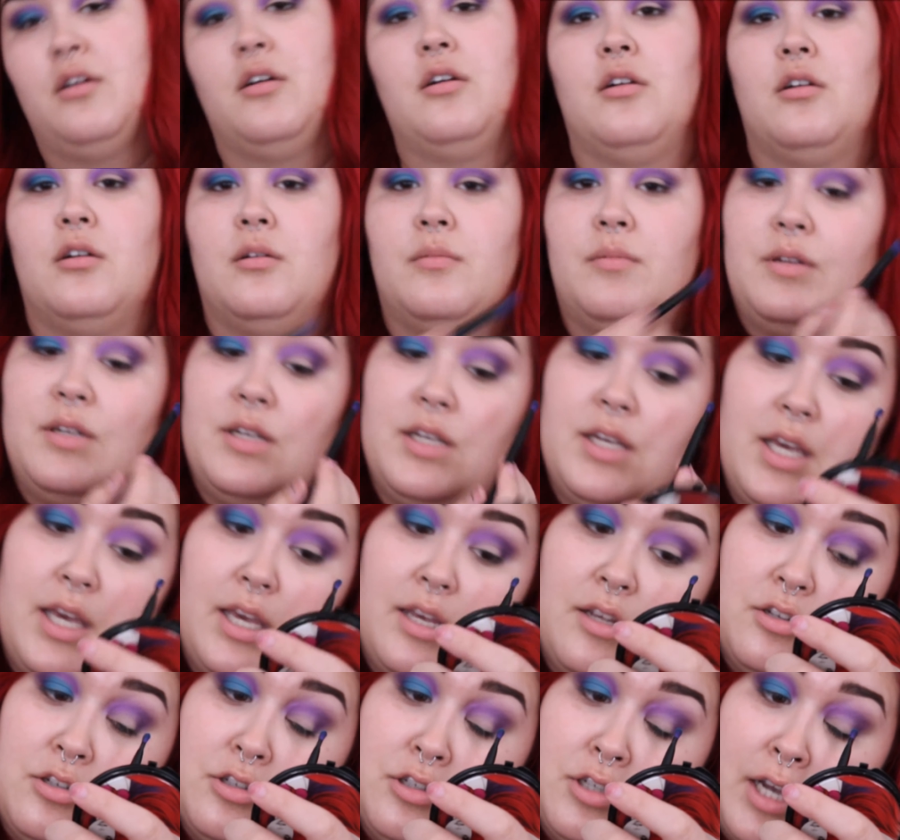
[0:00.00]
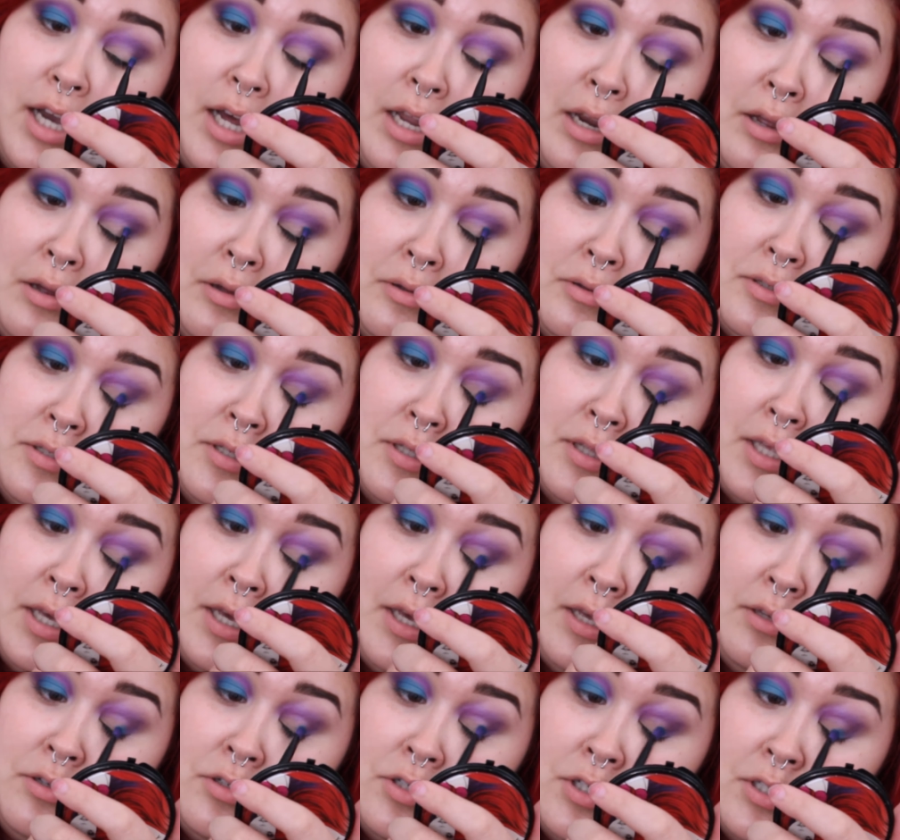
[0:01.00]
Urban Decay shadows.
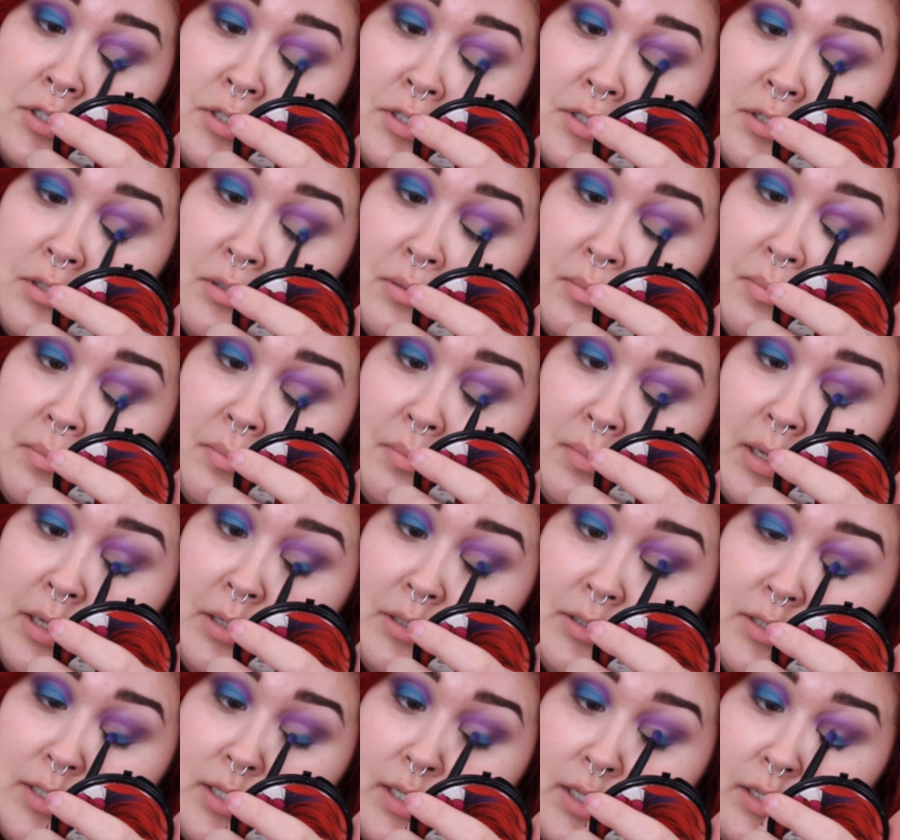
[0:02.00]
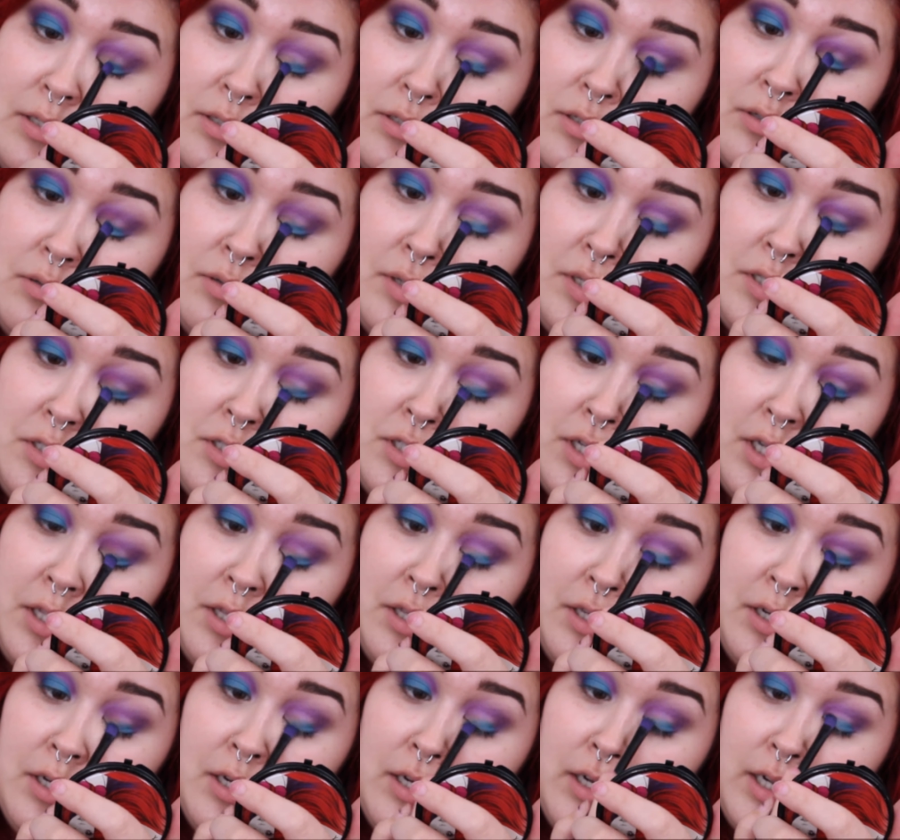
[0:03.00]
They just melt into each
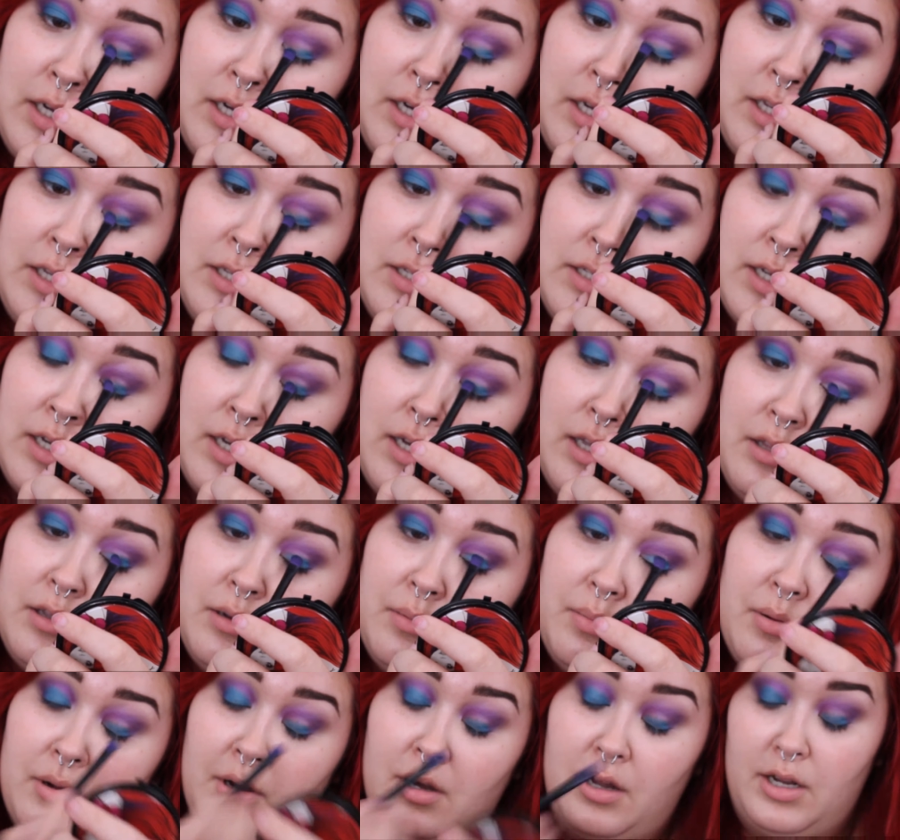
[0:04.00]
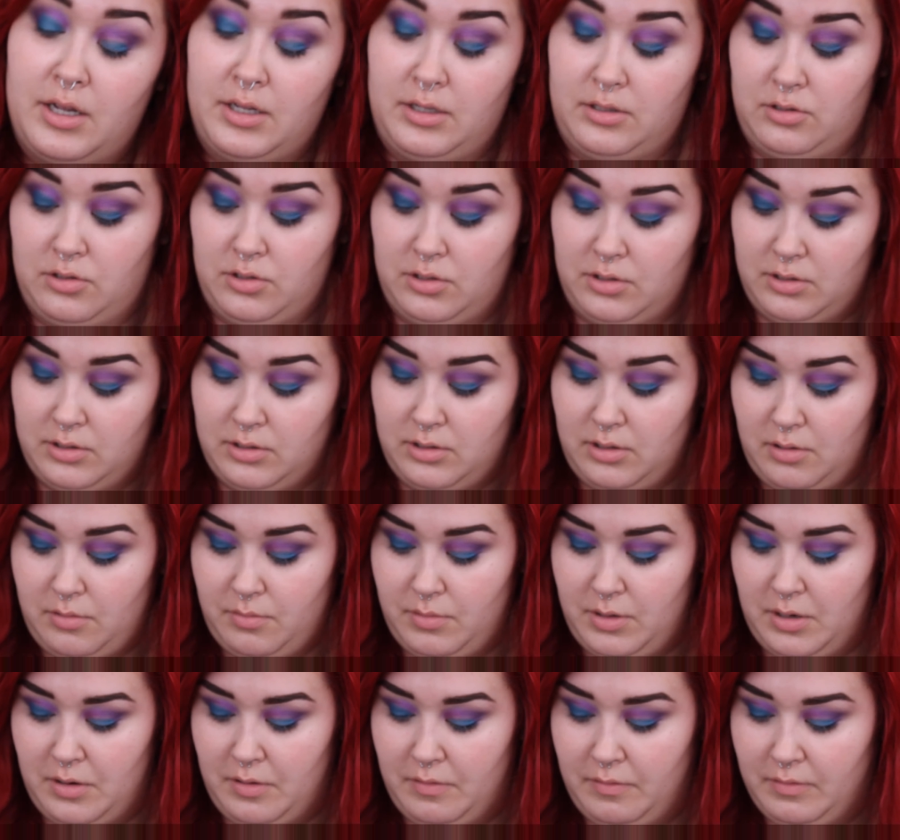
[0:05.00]
other and into other products just so
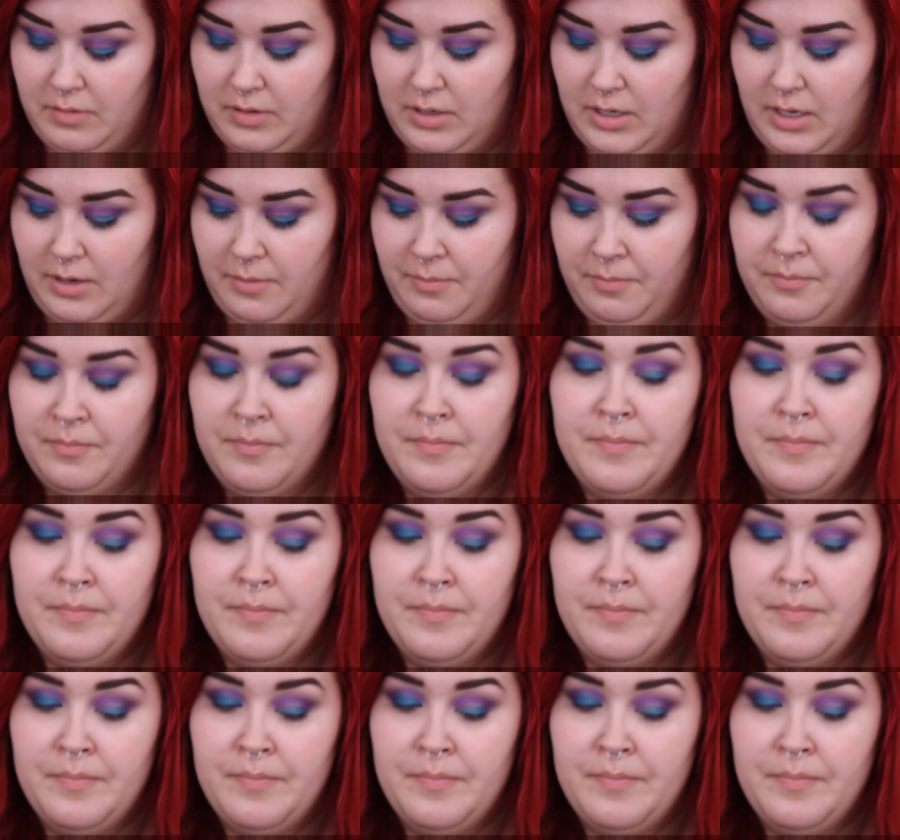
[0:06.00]
beautifully.